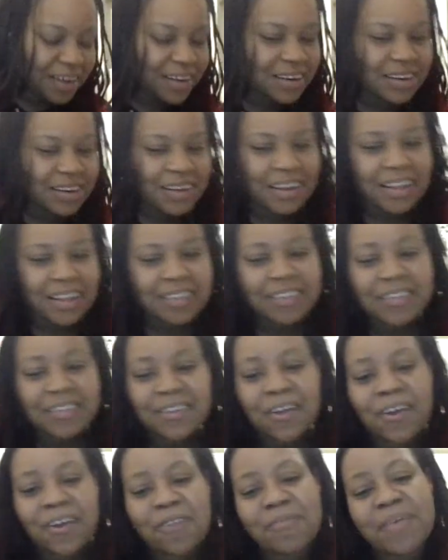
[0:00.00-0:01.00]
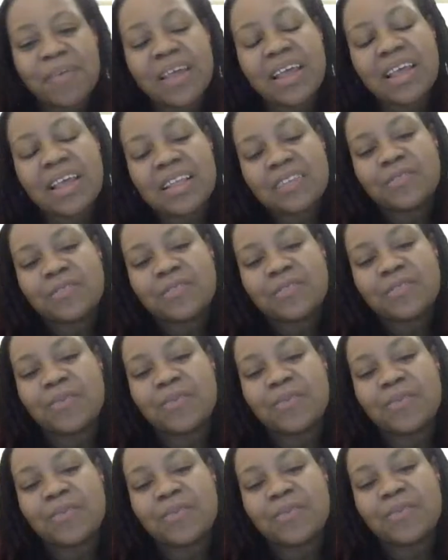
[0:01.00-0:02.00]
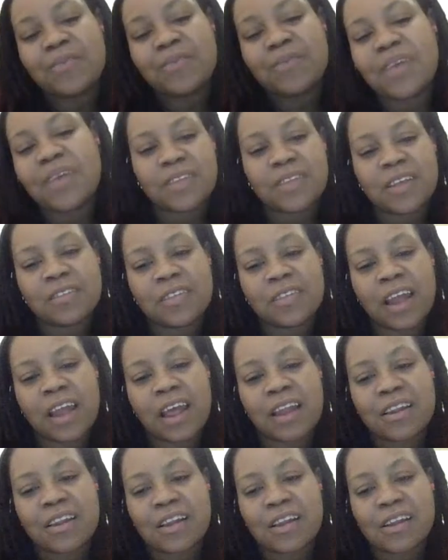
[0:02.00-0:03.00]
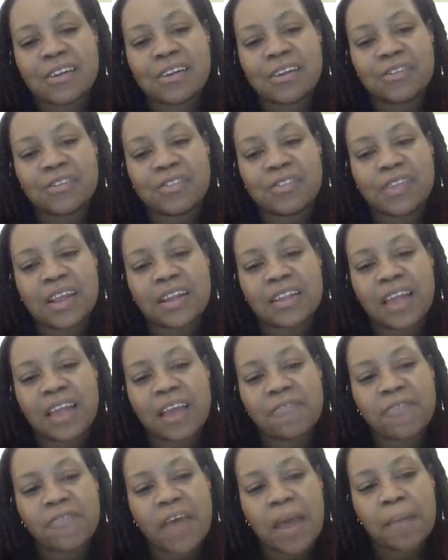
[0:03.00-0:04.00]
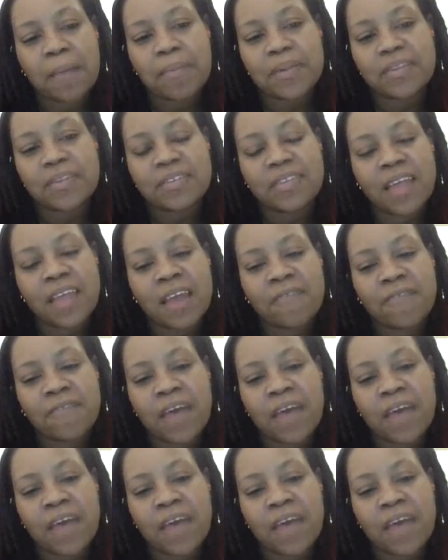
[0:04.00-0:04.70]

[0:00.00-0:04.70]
Because it's going to be, it's one of those things that I understand. Life happens.